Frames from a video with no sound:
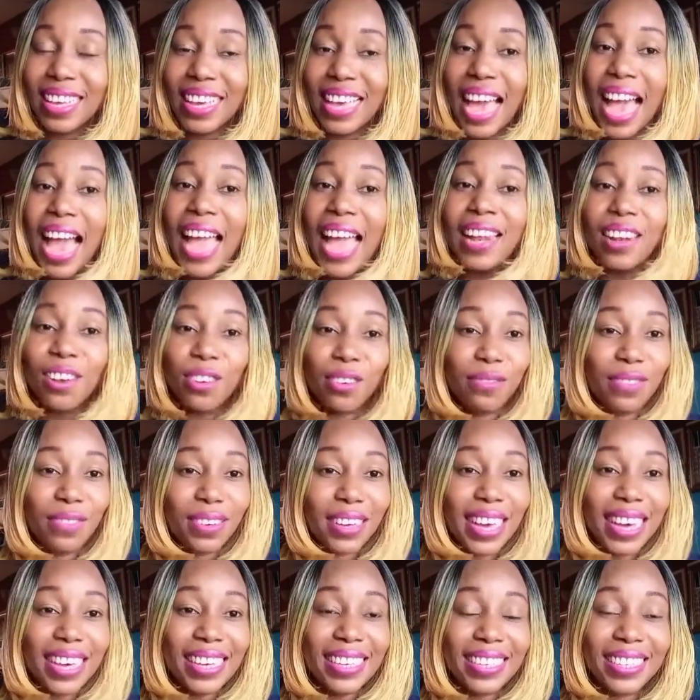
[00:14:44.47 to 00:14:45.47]
I love you
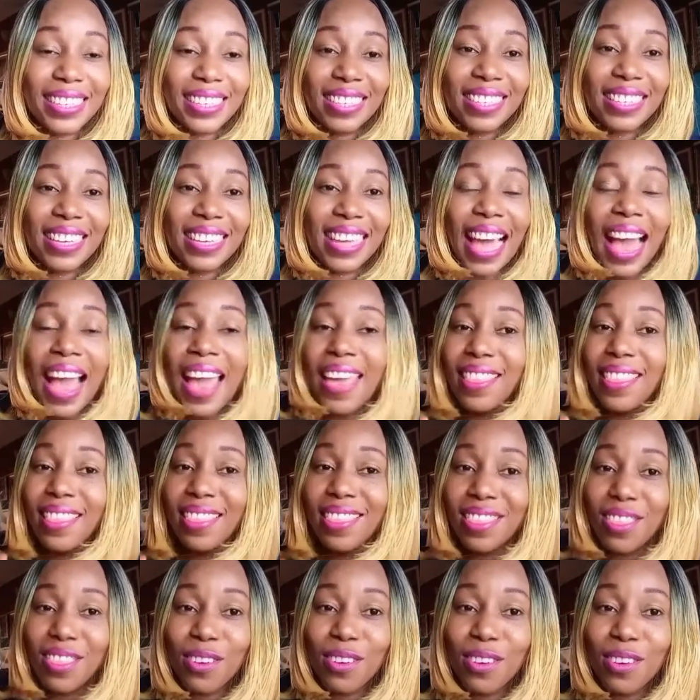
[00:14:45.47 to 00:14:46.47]
guys.
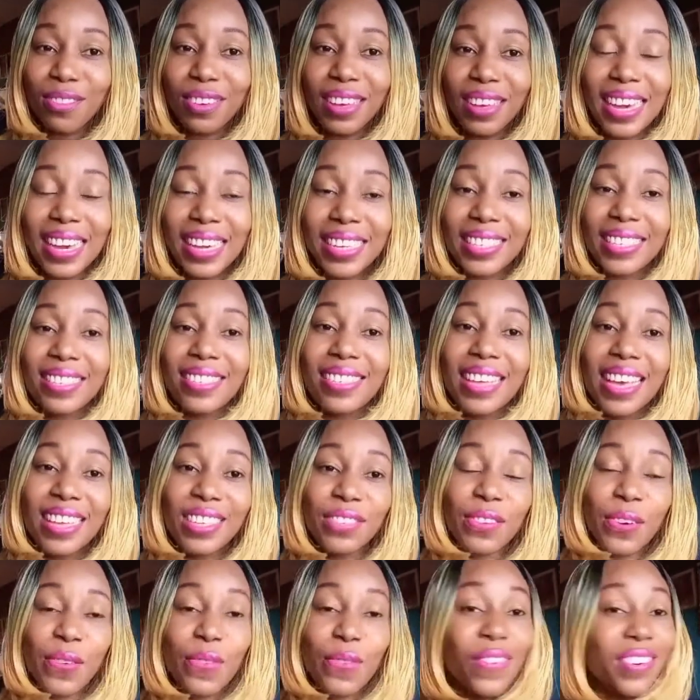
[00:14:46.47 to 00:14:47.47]
Thanks
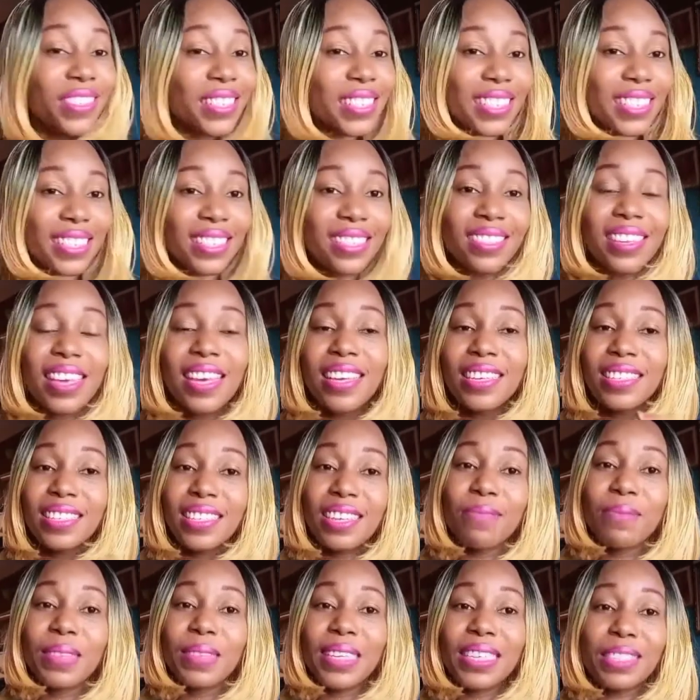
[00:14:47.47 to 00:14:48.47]
for watching. Stay
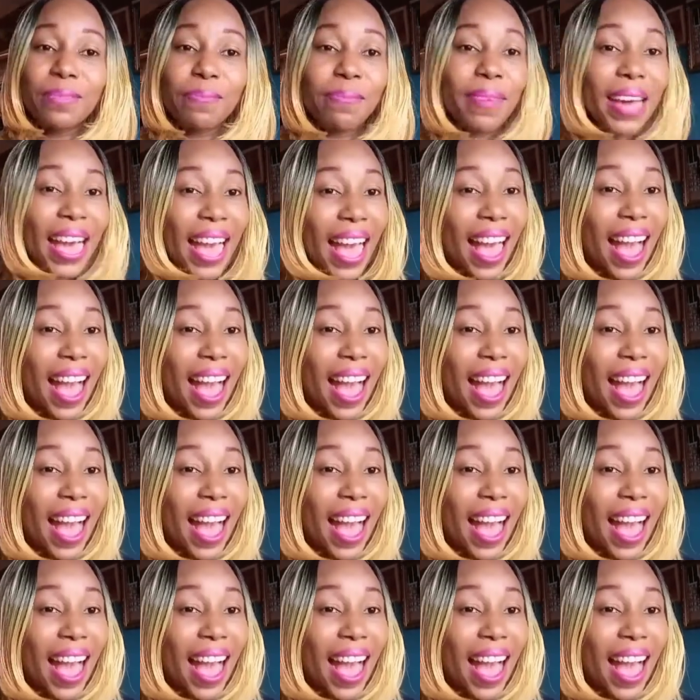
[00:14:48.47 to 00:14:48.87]
blessed. Bye.